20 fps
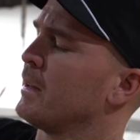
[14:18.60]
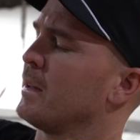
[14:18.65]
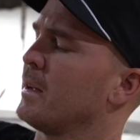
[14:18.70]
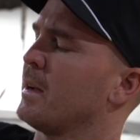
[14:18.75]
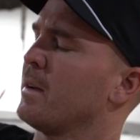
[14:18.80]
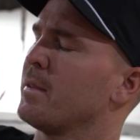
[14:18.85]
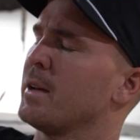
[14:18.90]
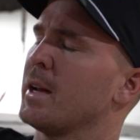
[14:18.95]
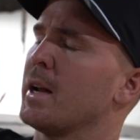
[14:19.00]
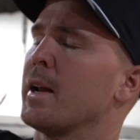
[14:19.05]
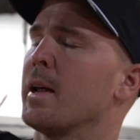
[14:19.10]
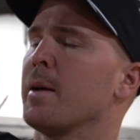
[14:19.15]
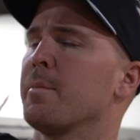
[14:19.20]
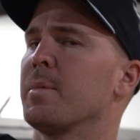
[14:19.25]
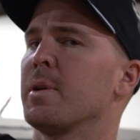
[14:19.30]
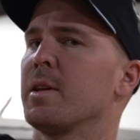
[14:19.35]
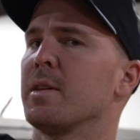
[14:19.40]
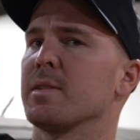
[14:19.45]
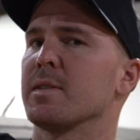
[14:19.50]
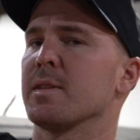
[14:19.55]
I haven't had it
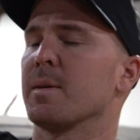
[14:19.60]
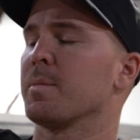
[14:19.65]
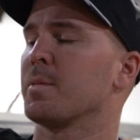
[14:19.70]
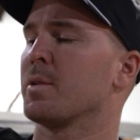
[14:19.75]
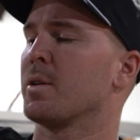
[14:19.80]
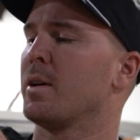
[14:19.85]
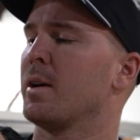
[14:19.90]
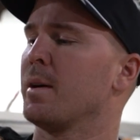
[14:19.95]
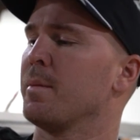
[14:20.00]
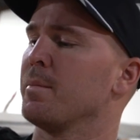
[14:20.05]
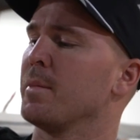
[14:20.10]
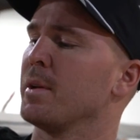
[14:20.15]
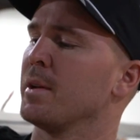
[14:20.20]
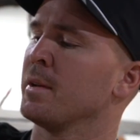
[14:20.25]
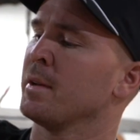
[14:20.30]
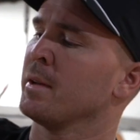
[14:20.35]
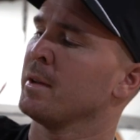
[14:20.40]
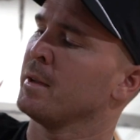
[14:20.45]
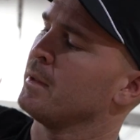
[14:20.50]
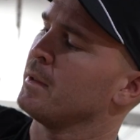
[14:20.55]
happen in some time,
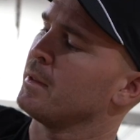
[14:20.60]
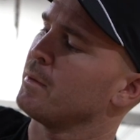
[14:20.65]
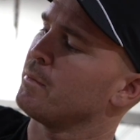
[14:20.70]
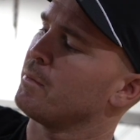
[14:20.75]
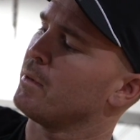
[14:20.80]
but the